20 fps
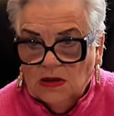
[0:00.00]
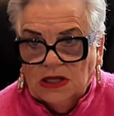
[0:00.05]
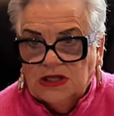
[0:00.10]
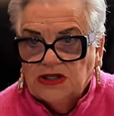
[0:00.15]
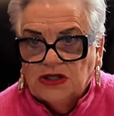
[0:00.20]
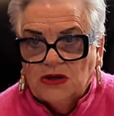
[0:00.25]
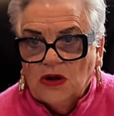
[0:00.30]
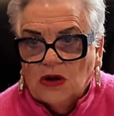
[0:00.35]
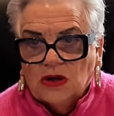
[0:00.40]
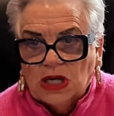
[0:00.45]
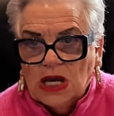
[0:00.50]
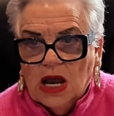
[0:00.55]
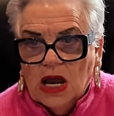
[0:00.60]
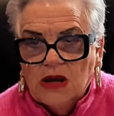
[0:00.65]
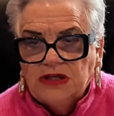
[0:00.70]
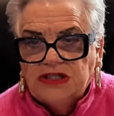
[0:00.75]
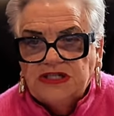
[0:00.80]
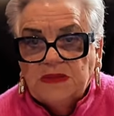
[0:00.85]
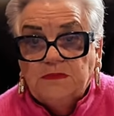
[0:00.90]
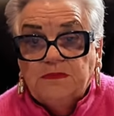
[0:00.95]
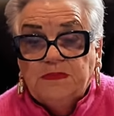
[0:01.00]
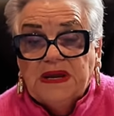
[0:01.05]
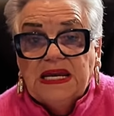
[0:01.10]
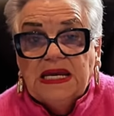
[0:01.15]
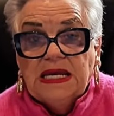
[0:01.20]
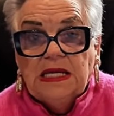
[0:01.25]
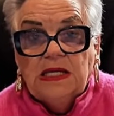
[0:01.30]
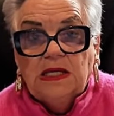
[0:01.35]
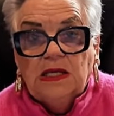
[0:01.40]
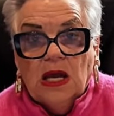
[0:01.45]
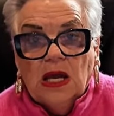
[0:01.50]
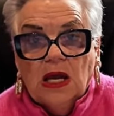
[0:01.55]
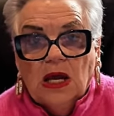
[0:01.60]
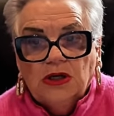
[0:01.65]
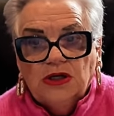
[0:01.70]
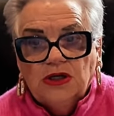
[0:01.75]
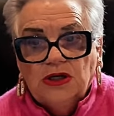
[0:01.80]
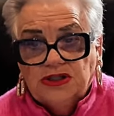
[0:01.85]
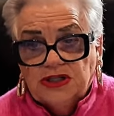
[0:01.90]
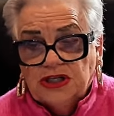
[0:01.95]
It's not going to be,
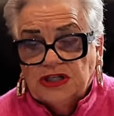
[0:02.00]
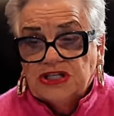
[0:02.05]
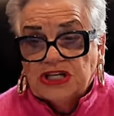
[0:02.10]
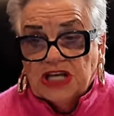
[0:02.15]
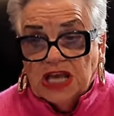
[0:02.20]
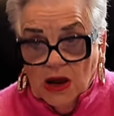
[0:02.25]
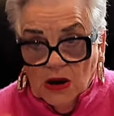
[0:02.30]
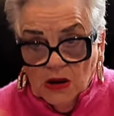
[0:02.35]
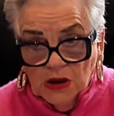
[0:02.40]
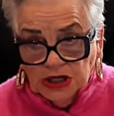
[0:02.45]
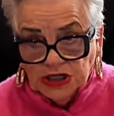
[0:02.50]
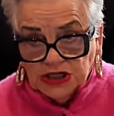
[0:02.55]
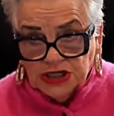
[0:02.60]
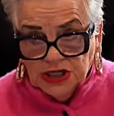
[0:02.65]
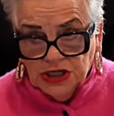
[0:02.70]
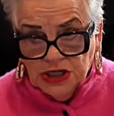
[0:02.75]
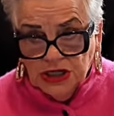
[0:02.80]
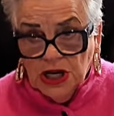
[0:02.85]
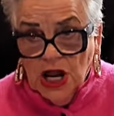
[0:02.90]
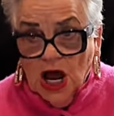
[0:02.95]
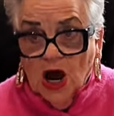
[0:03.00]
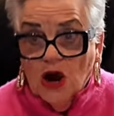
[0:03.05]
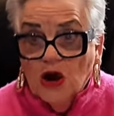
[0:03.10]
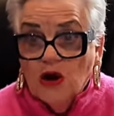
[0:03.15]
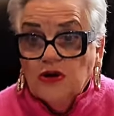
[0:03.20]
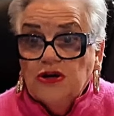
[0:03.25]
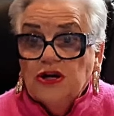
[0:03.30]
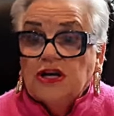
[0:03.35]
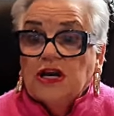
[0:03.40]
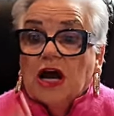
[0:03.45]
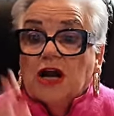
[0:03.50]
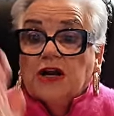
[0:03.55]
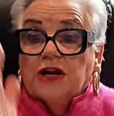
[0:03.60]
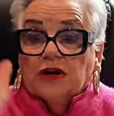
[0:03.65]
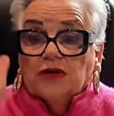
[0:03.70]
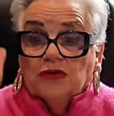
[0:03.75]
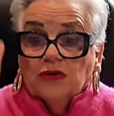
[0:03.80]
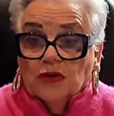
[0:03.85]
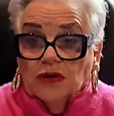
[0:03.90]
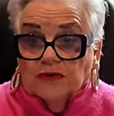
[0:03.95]
you're just going to know, you're
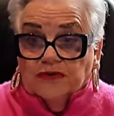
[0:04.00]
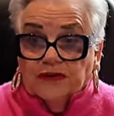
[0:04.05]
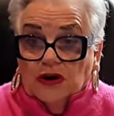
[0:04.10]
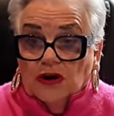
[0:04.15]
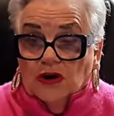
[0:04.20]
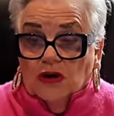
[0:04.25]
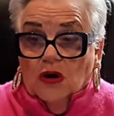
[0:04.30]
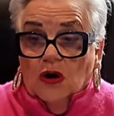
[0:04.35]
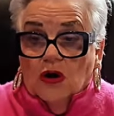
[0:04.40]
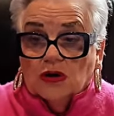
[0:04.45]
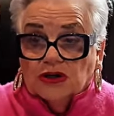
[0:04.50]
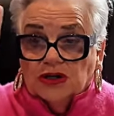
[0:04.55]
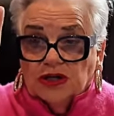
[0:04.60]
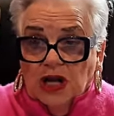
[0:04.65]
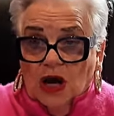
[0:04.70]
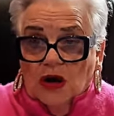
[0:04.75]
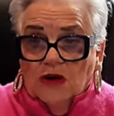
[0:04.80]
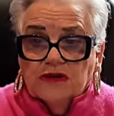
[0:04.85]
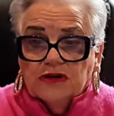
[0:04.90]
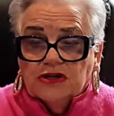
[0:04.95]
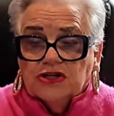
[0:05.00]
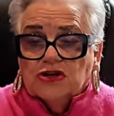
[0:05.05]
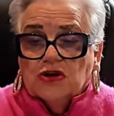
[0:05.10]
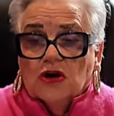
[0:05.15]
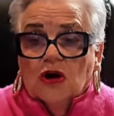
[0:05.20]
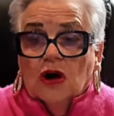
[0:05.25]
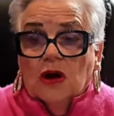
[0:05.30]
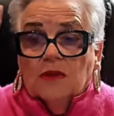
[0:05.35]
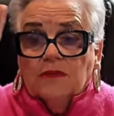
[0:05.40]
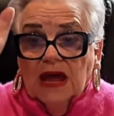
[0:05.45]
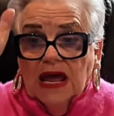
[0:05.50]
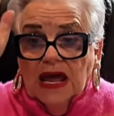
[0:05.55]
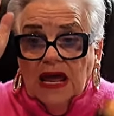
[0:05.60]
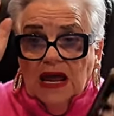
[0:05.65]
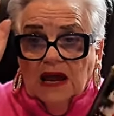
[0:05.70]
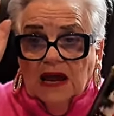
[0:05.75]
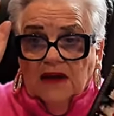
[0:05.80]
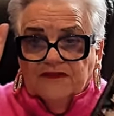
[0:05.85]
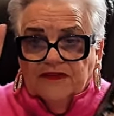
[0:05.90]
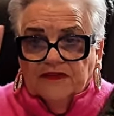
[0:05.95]
going to look at the clock, know the time,
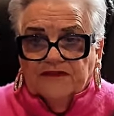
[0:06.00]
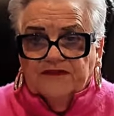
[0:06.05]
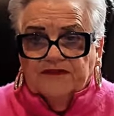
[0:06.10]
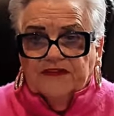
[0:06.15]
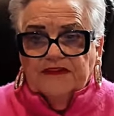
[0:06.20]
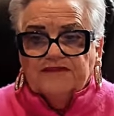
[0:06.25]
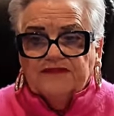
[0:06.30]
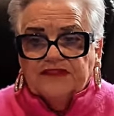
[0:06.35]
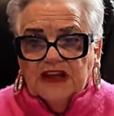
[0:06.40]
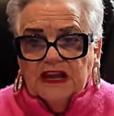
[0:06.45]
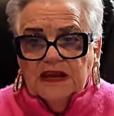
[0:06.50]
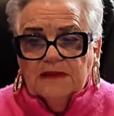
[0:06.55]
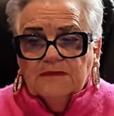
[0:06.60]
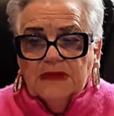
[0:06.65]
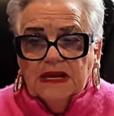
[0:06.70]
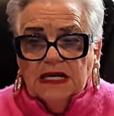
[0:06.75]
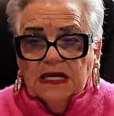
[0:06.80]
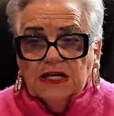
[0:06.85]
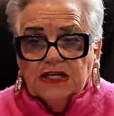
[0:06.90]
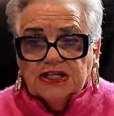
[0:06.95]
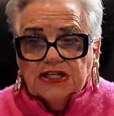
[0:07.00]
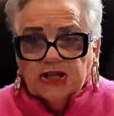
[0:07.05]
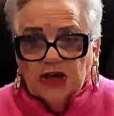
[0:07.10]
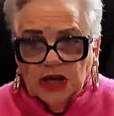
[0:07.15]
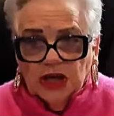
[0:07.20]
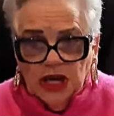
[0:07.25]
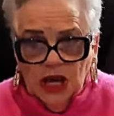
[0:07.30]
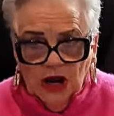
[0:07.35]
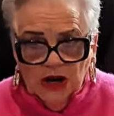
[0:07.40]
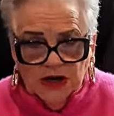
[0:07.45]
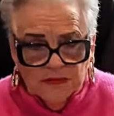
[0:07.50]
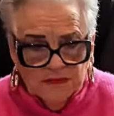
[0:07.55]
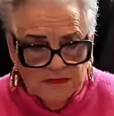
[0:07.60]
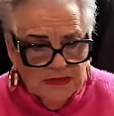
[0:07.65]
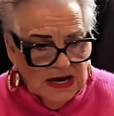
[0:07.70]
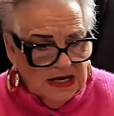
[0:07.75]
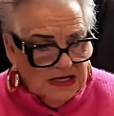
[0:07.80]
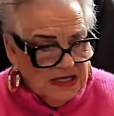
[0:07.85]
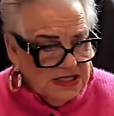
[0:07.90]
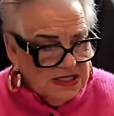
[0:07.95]
and for 15 minutes, you're going to
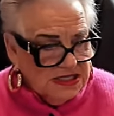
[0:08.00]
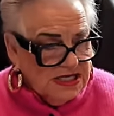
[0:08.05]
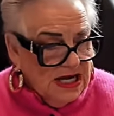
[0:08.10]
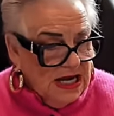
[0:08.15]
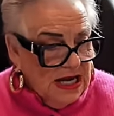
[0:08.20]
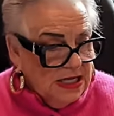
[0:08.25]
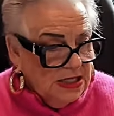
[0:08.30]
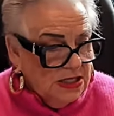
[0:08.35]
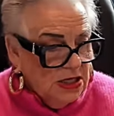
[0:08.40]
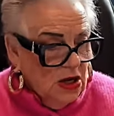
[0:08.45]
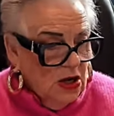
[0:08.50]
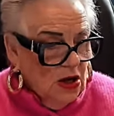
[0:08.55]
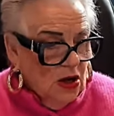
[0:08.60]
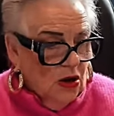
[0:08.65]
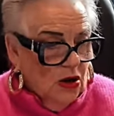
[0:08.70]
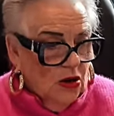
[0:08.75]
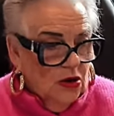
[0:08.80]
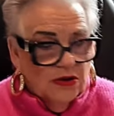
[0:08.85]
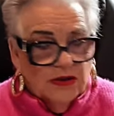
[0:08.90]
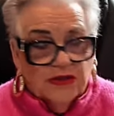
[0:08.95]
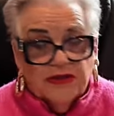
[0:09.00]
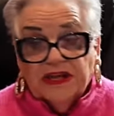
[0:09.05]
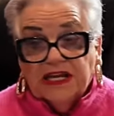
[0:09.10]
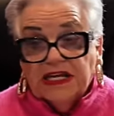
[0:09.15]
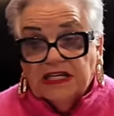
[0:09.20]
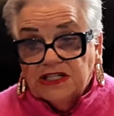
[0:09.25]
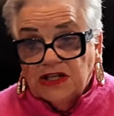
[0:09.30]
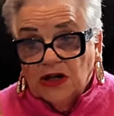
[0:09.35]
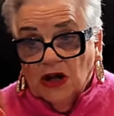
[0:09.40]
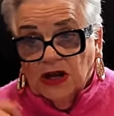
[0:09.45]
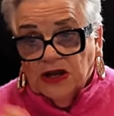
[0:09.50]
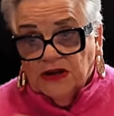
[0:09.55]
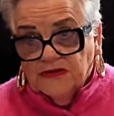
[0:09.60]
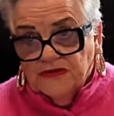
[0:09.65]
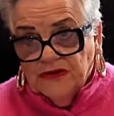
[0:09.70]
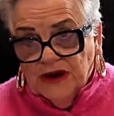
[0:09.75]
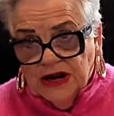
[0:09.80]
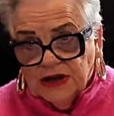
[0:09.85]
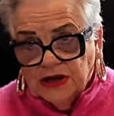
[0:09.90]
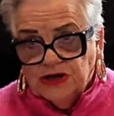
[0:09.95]
meditate on things
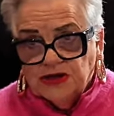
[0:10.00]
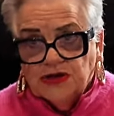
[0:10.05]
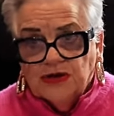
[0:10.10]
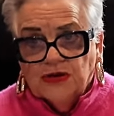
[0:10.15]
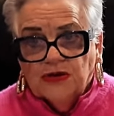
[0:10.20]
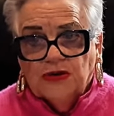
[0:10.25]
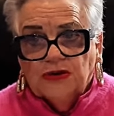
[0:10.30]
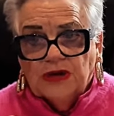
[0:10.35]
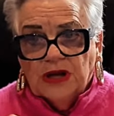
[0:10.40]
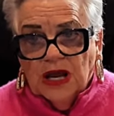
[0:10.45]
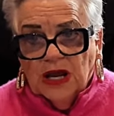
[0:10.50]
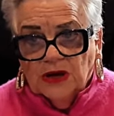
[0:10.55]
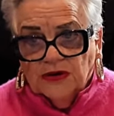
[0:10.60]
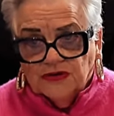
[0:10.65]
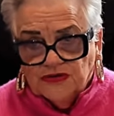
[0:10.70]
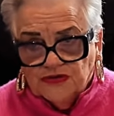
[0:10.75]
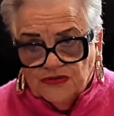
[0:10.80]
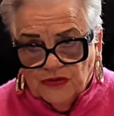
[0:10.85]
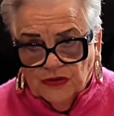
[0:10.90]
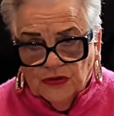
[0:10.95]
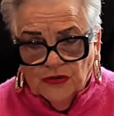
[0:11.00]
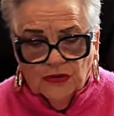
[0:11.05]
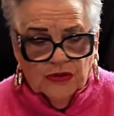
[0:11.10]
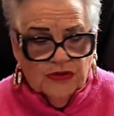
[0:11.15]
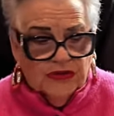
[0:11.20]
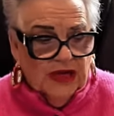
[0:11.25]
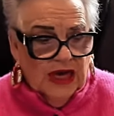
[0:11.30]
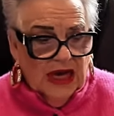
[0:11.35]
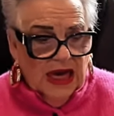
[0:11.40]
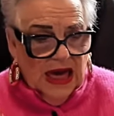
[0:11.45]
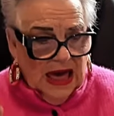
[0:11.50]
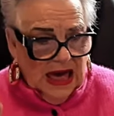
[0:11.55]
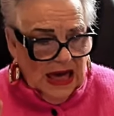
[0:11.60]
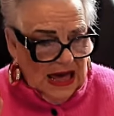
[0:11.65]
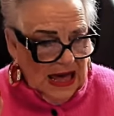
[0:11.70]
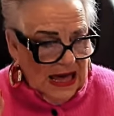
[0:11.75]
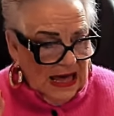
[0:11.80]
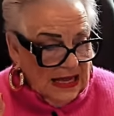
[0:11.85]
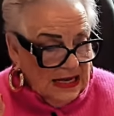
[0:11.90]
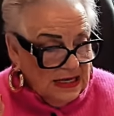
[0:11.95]
like gratitude and truth
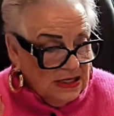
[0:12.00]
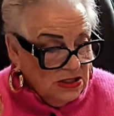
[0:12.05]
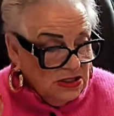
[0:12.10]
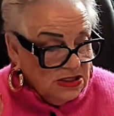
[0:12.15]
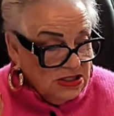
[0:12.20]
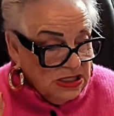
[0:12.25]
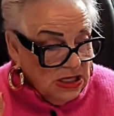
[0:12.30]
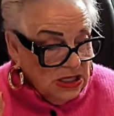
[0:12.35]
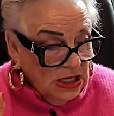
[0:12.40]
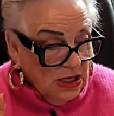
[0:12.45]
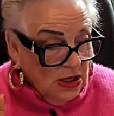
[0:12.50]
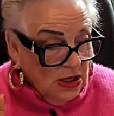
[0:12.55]
and